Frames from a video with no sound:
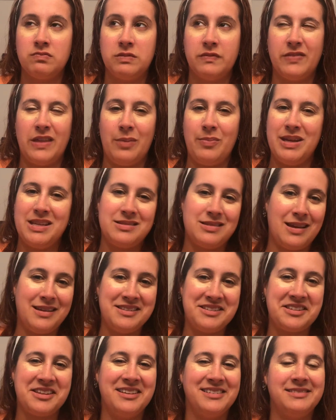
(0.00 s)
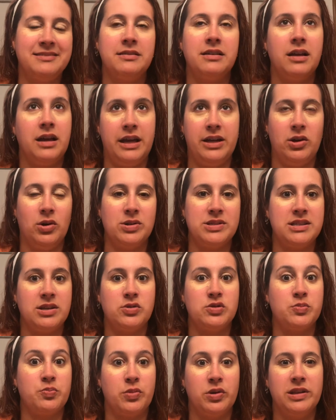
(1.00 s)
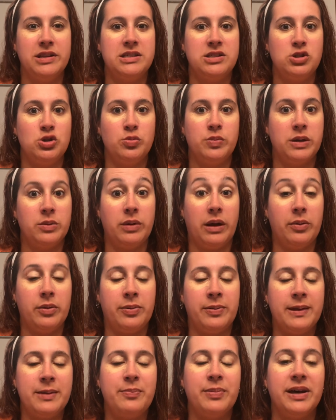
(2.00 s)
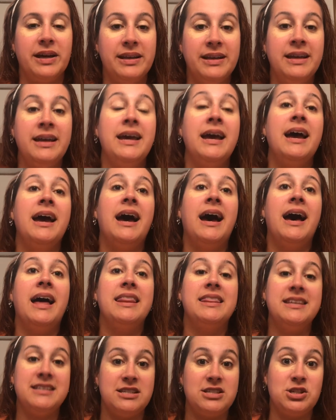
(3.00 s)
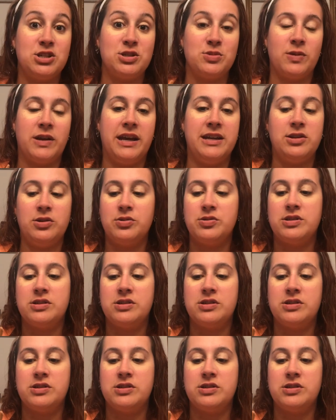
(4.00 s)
If that makes sense. I know it sounds really stupid probably, but this is just what I do.